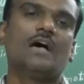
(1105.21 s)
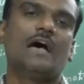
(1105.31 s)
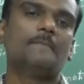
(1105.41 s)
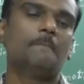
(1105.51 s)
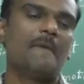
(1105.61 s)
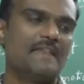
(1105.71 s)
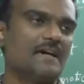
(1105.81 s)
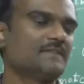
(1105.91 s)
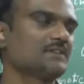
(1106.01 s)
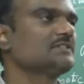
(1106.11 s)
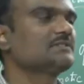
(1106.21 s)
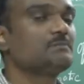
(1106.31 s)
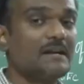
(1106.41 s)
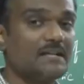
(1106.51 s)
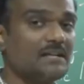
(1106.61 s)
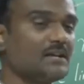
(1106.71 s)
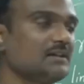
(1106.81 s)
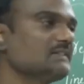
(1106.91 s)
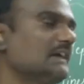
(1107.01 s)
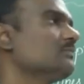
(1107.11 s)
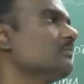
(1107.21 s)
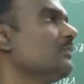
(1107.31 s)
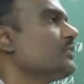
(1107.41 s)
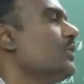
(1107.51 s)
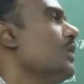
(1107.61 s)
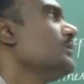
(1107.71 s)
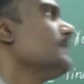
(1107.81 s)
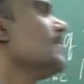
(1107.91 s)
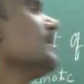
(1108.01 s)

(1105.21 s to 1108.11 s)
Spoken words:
and many other things, materials and so on.